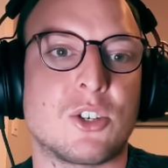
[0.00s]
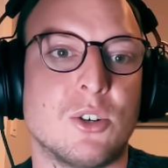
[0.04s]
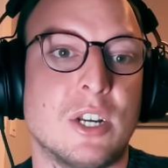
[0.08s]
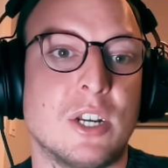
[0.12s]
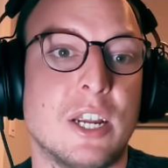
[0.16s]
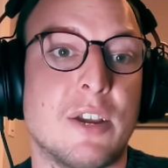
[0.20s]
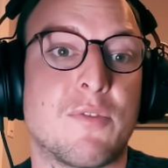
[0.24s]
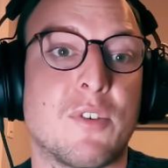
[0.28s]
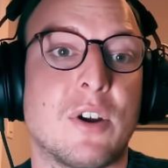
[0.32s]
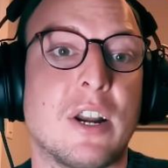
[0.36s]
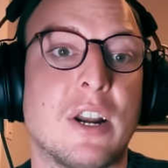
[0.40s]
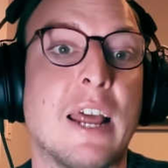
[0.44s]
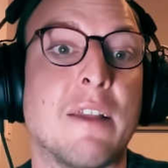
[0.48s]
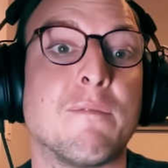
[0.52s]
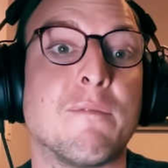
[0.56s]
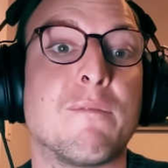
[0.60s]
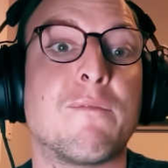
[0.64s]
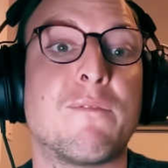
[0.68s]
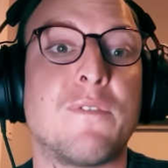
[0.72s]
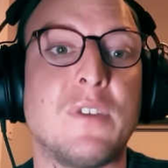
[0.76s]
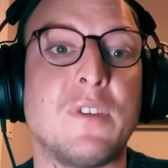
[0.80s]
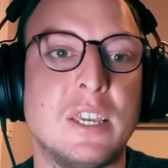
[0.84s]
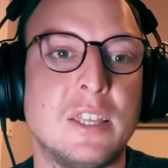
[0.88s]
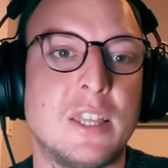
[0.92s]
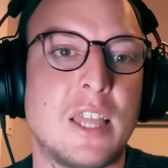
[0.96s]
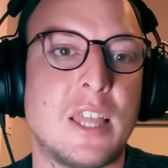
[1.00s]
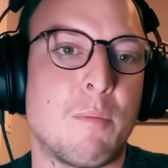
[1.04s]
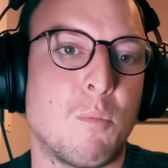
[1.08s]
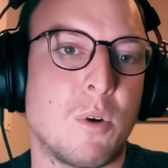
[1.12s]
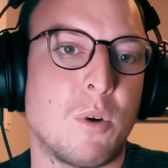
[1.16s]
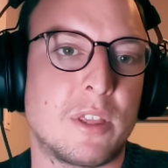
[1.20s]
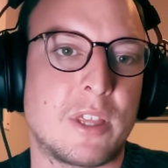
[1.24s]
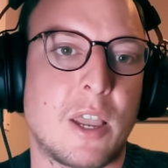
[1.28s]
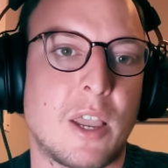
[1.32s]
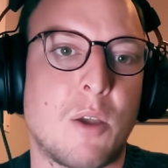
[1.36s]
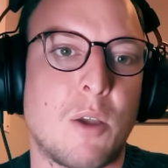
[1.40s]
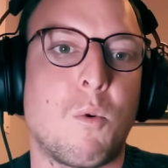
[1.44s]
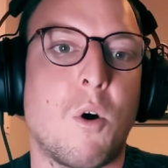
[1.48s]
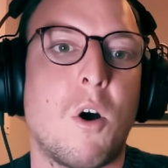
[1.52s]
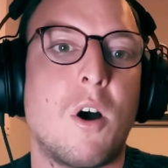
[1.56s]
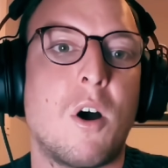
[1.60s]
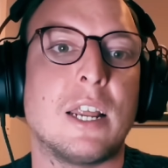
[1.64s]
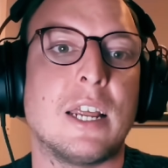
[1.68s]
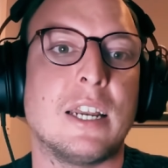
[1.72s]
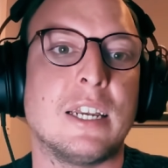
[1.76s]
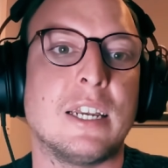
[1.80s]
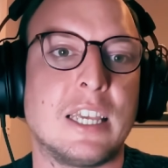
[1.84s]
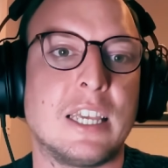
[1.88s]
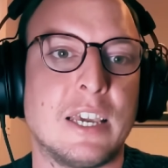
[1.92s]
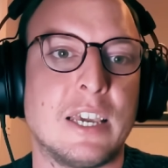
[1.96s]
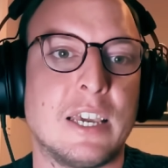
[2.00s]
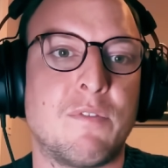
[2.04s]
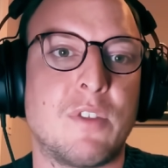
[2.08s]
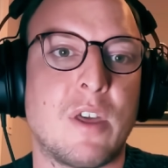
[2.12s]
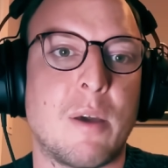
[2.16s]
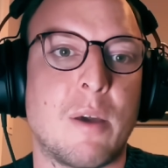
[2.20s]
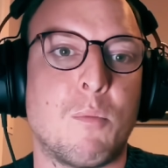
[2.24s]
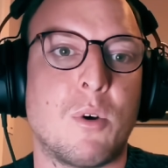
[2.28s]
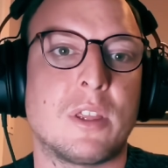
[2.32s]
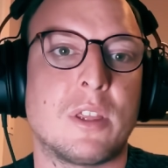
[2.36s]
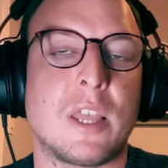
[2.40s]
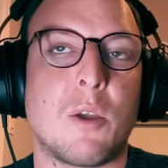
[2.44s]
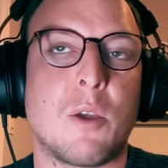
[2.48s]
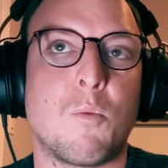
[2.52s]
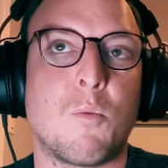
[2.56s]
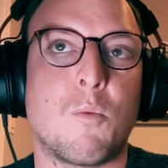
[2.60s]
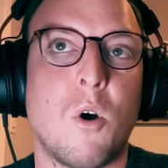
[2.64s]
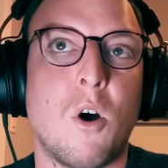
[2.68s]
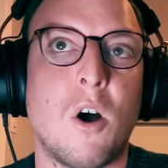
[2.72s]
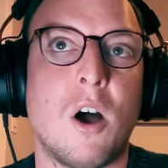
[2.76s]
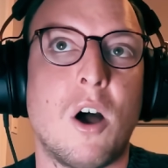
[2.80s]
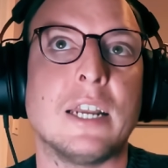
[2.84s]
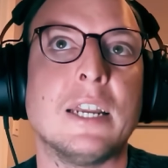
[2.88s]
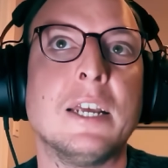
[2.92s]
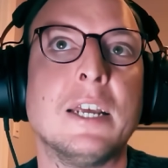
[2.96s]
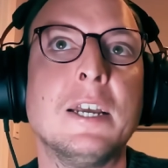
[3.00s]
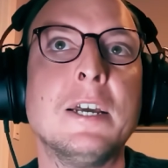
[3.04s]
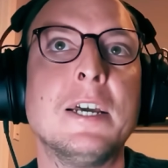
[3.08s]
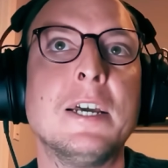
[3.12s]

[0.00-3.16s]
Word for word: or different and feed them what they want and give them what they want